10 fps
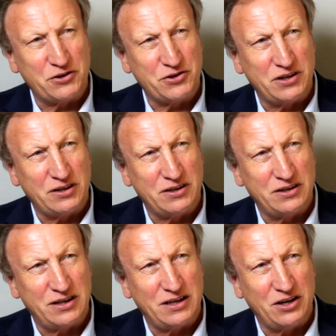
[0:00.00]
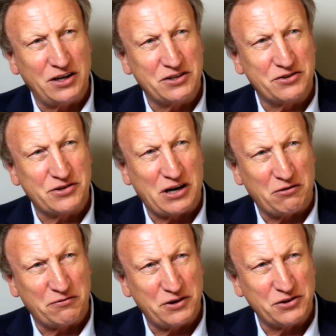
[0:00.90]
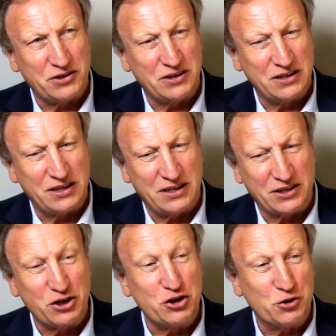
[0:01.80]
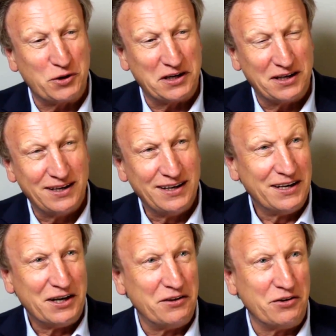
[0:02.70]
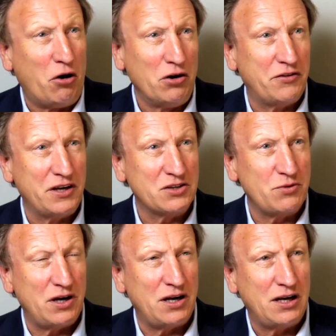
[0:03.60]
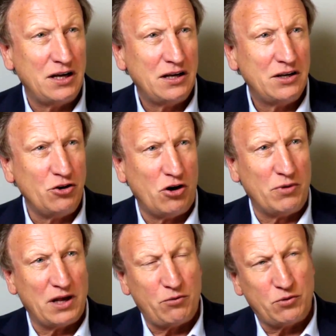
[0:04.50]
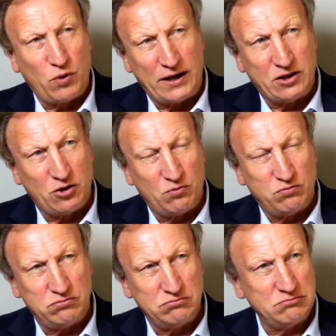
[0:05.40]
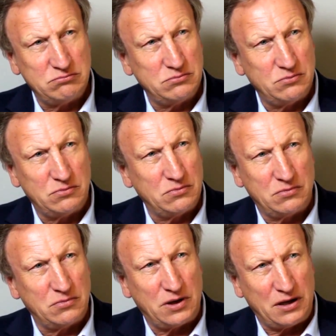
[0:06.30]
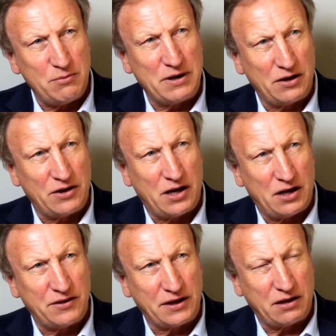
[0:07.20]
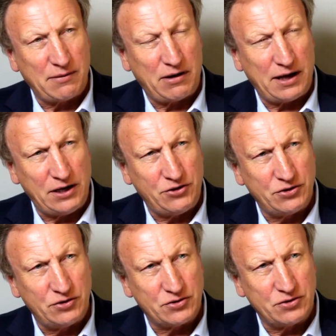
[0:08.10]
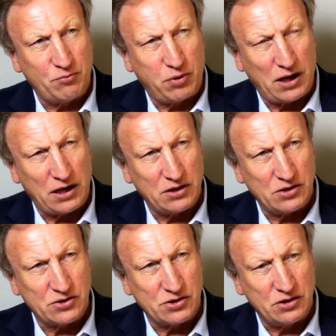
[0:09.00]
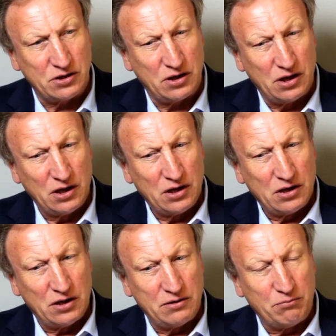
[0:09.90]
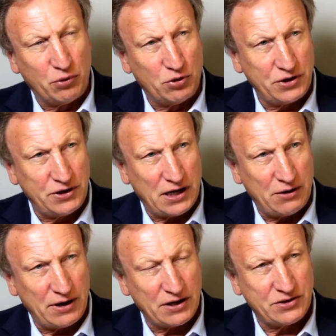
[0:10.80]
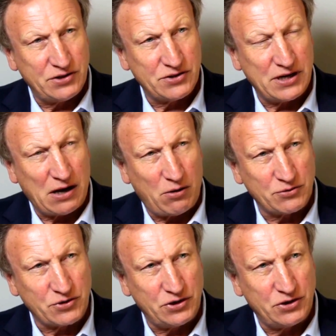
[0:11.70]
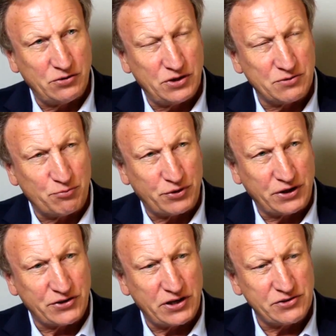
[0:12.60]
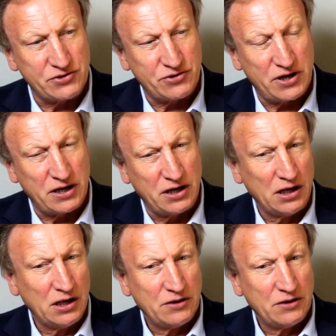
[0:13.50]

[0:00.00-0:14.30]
fishing and learning to trout fish and canoeing, and all the things where normally I would wake up in the middle of the night thinking about agents and players and board of directors and how I was going to do this and pre-season training.